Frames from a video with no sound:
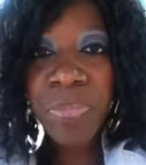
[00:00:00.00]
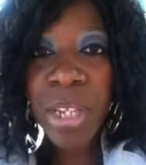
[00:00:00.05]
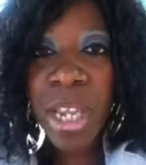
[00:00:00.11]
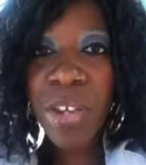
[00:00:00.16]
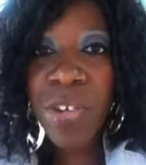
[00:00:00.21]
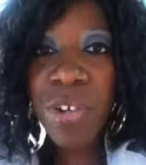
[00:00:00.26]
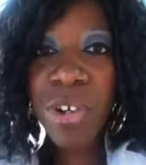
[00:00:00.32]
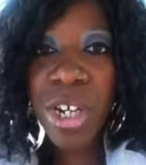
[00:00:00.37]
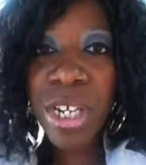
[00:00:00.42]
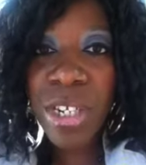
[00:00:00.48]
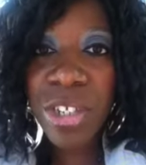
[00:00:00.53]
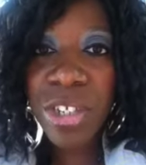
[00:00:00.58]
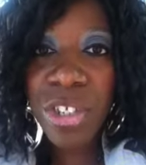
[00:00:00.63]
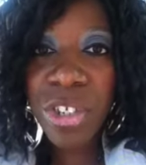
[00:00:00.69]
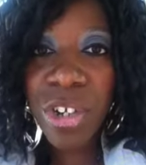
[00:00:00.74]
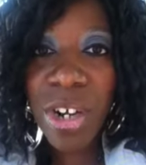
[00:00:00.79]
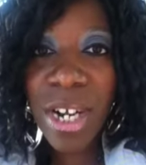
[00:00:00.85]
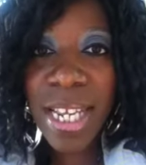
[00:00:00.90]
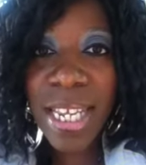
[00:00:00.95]
And you're going to
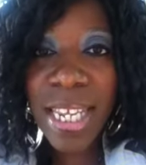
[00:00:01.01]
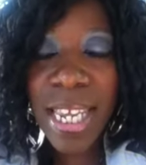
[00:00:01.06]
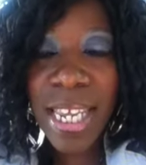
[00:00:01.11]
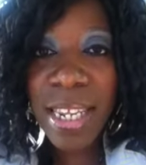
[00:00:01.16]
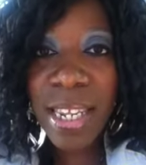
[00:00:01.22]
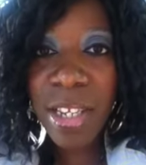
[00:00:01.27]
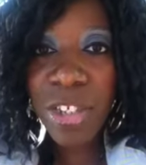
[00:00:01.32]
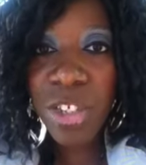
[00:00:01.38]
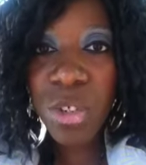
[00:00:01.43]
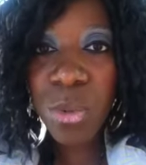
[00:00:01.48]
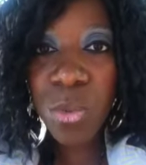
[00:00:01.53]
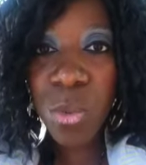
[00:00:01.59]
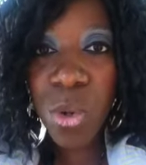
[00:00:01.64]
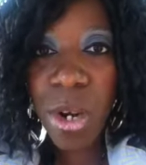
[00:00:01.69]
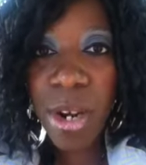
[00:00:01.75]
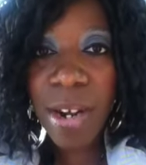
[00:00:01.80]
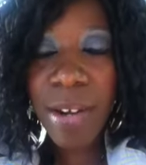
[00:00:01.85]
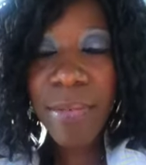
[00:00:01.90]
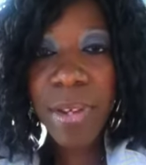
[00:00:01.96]
start getting into
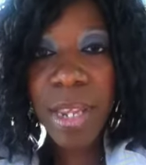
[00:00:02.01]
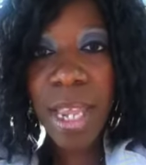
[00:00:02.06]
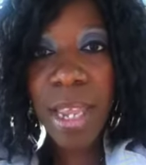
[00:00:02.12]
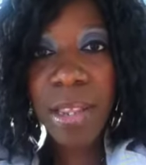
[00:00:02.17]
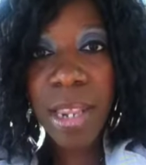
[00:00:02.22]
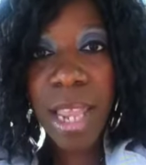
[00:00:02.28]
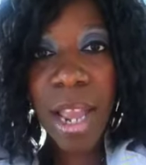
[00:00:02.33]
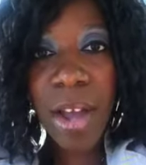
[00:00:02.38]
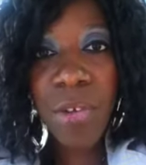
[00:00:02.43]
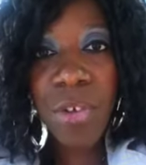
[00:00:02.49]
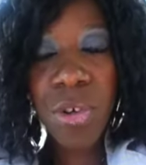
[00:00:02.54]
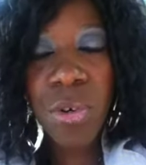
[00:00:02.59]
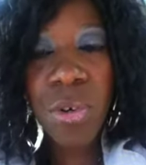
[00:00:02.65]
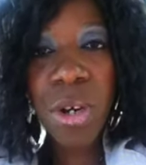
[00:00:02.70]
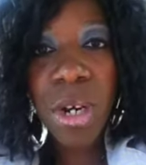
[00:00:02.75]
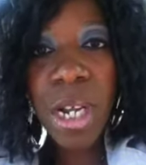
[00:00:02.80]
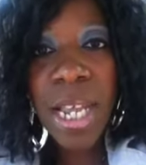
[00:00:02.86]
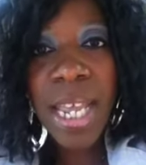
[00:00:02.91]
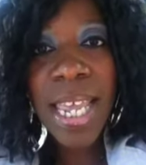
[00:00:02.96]
worry. And now
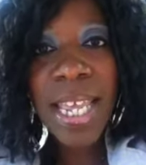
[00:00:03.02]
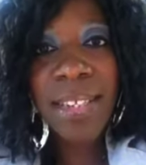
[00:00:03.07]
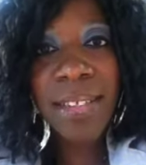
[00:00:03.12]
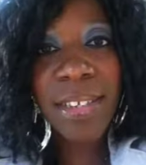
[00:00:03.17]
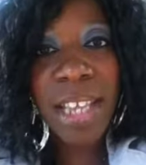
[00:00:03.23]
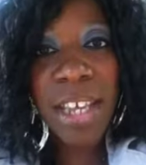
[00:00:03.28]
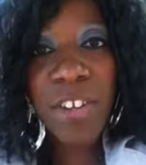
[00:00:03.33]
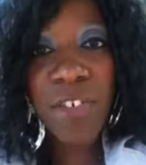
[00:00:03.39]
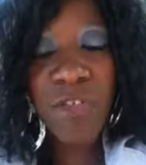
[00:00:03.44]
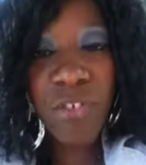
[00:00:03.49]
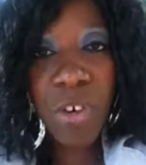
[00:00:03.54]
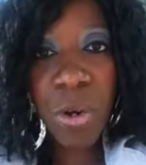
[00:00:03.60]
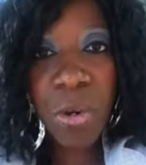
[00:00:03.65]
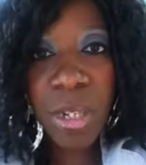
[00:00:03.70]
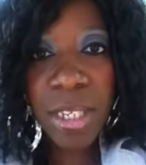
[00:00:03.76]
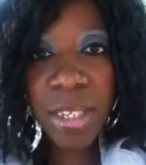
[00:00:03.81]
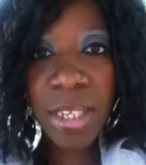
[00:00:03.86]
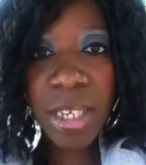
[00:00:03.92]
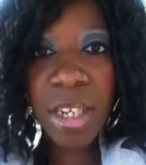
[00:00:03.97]
you're, instead of
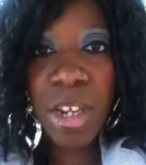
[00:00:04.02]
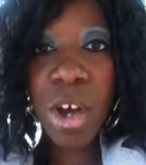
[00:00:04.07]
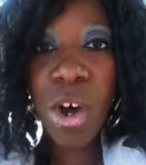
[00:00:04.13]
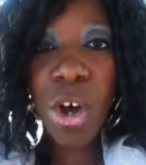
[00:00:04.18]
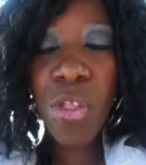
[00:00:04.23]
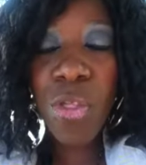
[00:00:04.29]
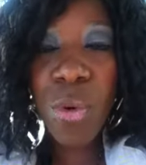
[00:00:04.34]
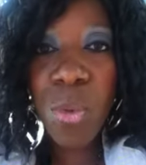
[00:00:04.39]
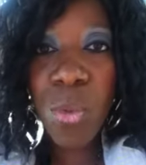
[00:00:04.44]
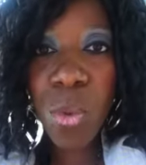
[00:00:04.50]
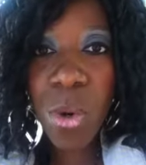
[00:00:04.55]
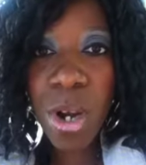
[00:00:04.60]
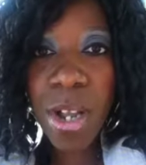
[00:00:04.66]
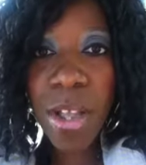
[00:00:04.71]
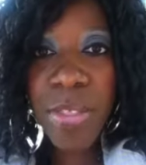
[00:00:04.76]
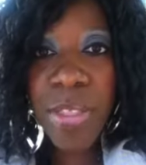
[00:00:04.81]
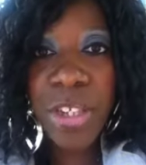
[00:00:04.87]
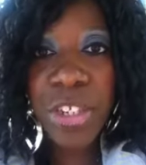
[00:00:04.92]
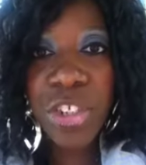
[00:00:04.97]
focusing on the
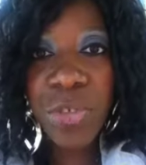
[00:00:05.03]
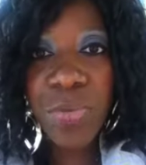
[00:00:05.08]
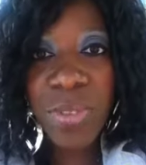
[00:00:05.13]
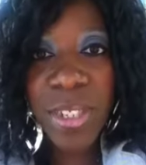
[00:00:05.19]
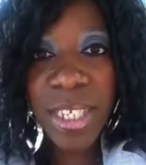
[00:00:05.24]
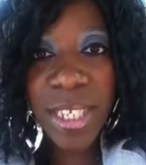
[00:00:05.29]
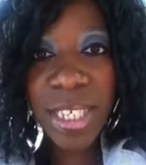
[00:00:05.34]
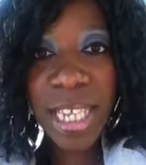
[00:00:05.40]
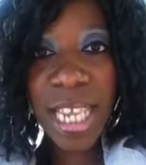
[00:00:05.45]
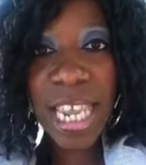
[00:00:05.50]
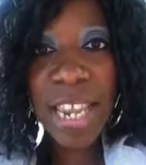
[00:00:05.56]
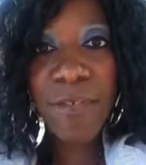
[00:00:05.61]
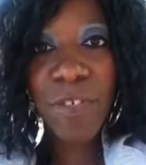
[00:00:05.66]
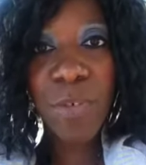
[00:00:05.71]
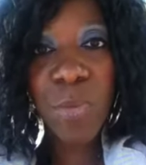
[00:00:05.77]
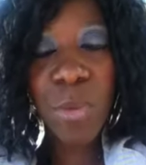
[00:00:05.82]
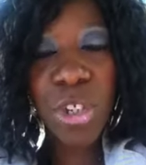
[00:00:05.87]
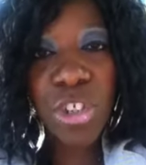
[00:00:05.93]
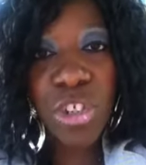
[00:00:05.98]
word that you receive
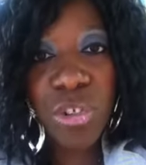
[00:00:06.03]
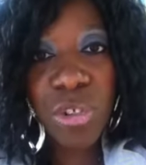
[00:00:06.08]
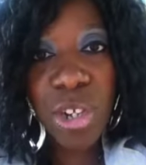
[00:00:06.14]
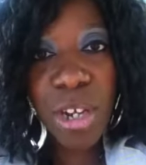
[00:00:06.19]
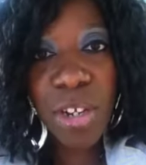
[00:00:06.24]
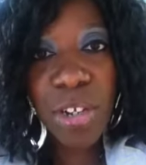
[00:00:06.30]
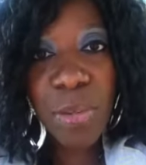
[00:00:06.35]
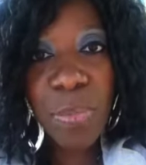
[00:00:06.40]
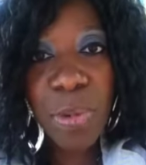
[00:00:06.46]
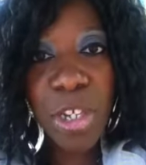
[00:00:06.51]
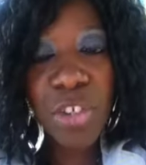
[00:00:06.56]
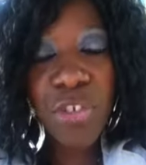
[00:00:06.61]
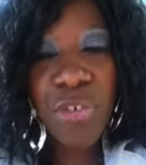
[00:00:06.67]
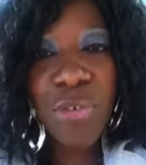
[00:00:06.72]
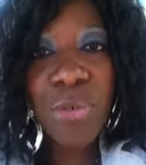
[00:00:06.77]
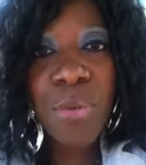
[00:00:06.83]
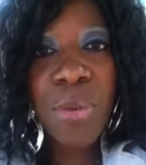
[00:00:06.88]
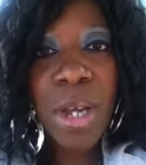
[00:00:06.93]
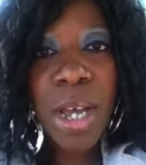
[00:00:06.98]
and what you know to be
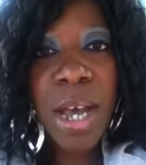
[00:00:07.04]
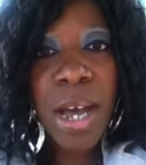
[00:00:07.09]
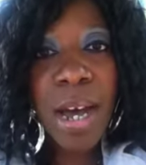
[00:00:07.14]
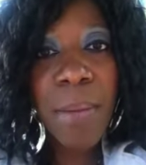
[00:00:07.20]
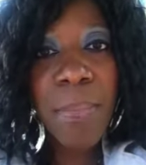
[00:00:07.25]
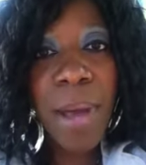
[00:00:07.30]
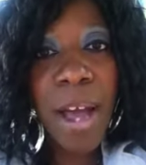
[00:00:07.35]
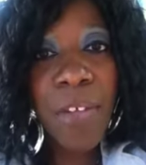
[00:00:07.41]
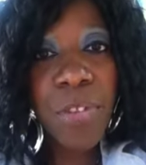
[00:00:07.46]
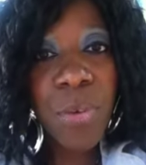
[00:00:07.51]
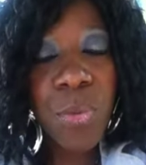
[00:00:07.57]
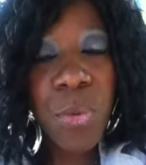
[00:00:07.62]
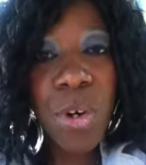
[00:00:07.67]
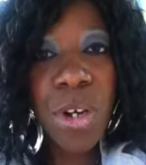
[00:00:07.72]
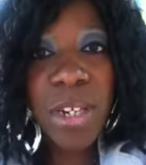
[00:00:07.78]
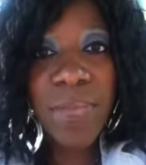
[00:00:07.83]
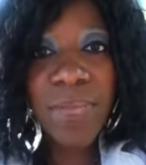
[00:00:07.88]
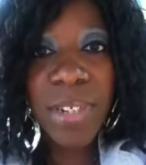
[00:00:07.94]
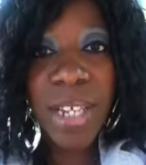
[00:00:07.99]
true about the
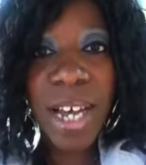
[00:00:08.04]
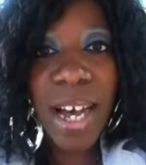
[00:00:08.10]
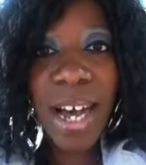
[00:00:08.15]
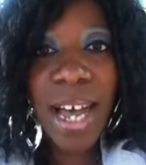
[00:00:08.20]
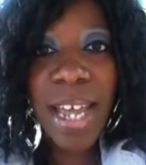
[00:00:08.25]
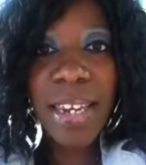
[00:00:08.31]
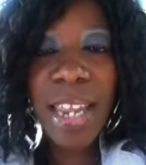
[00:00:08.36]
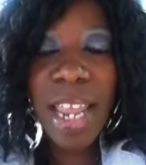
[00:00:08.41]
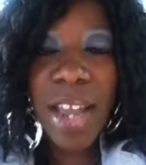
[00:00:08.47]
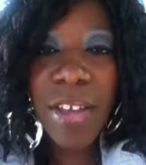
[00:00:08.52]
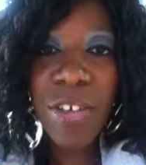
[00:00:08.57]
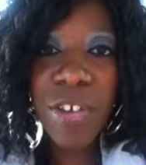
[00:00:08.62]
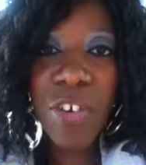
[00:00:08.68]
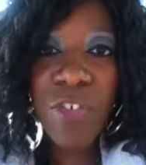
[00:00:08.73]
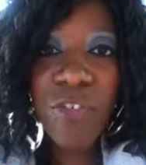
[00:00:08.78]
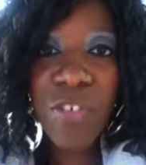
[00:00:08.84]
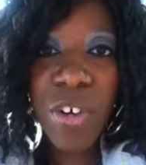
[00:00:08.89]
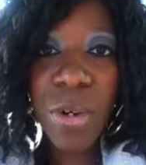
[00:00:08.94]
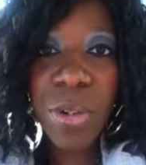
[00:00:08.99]
word of God, now now
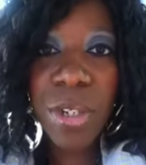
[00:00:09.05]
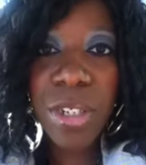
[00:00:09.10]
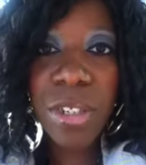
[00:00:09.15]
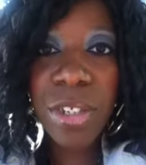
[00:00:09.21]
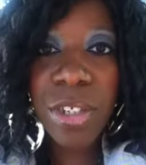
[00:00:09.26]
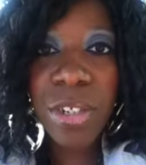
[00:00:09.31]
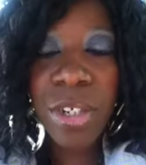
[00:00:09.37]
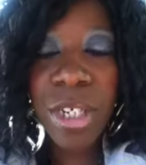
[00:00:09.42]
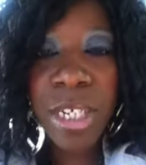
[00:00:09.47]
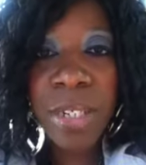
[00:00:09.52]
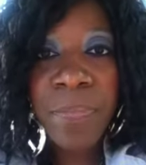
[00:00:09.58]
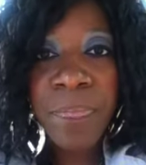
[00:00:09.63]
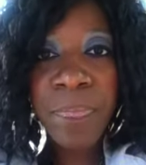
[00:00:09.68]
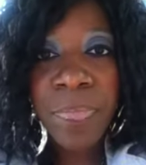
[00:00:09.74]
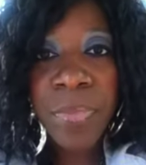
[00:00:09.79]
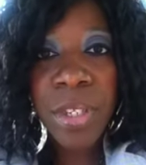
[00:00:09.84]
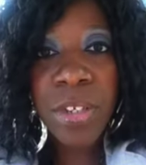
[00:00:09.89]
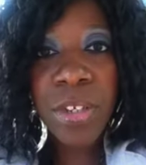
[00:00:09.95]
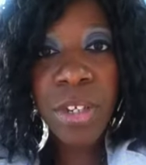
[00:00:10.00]
you're focused on,
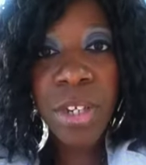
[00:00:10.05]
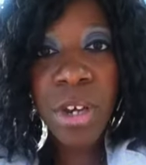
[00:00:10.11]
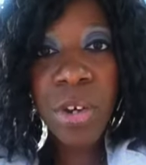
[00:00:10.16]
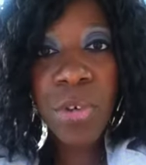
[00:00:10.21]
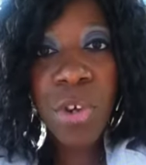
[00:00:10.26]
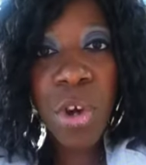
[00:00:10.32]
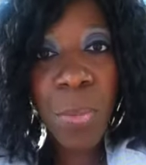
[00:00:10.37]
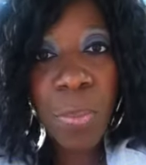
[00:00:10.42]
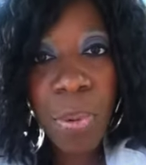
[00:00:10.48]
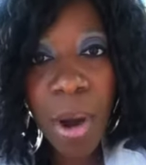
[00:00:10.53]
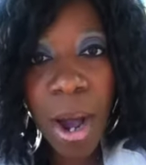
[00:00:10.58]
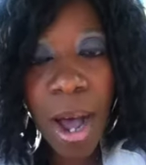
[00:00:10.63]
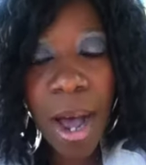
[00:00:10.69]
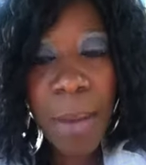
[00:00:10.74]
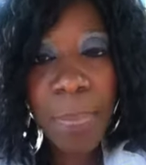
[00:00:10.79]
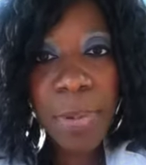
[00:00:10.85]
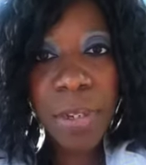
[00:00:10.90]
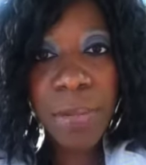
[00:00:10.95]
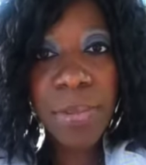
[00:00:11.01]
you know, your
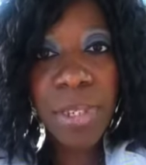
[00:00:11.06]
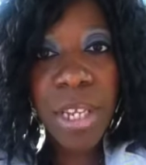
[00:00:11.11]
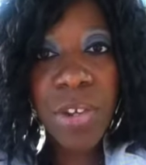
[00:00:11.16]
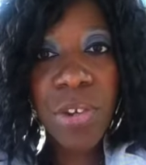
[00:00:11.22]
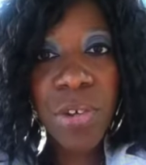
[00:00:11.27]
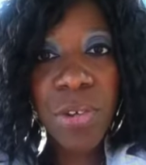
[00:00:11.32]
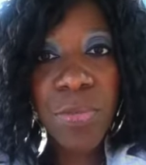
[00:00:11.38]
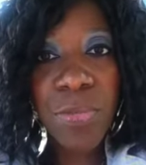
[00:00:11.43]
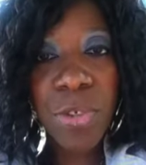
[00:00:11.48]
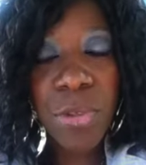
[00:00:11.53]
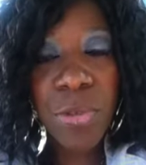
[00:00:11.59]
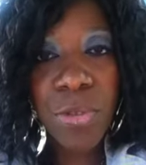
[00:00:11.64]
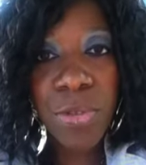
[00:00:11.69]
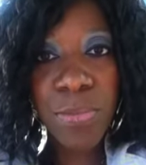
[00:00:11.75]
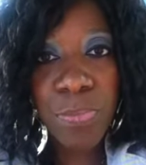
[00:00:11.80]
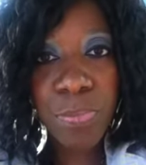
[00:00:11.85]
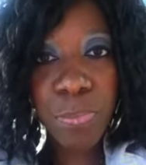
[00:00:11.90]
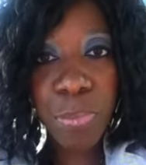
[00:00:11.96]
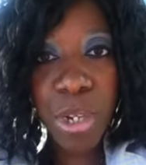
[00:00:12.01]
problems and you're you're
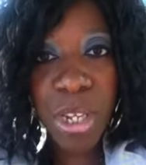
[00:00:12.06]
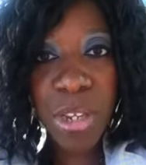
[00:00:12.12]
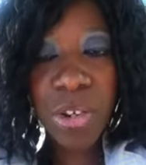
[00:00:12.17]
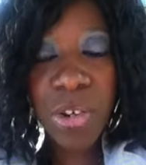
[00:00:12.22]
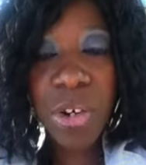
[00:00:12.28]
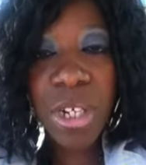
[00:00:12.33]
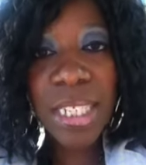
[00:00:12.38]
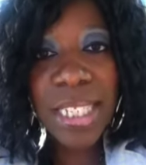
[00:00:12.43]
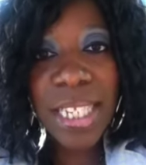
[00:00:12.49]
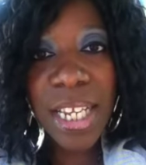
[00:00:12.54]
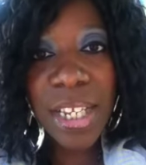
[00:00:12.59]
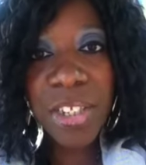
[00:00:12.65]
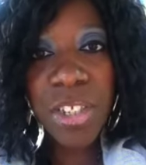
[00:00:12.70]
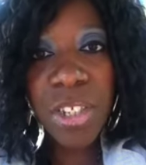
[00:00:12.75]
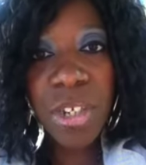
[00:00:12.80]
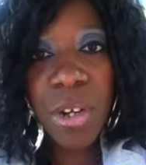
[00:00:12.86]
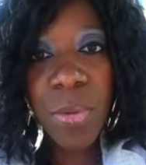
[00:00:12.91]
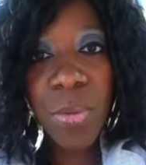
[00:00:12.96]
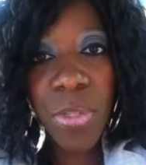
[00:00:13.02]
putting your
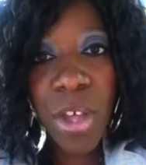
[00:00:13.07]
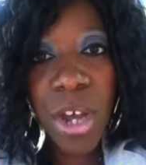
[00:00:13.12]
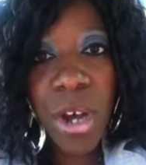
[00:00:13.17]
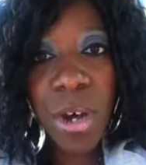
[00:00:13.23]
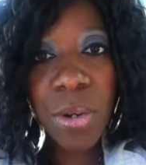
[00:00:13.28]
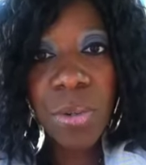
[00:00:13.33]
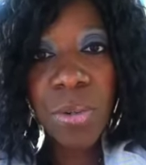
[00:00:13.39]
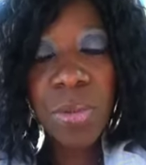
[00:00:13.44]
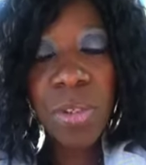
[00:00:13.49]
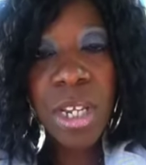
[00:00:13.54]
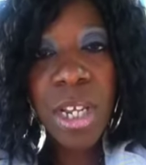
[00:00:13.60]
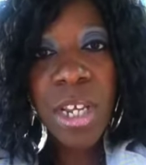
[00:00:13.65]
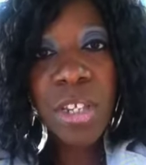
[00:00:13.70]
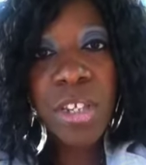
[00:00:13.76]
attention on those.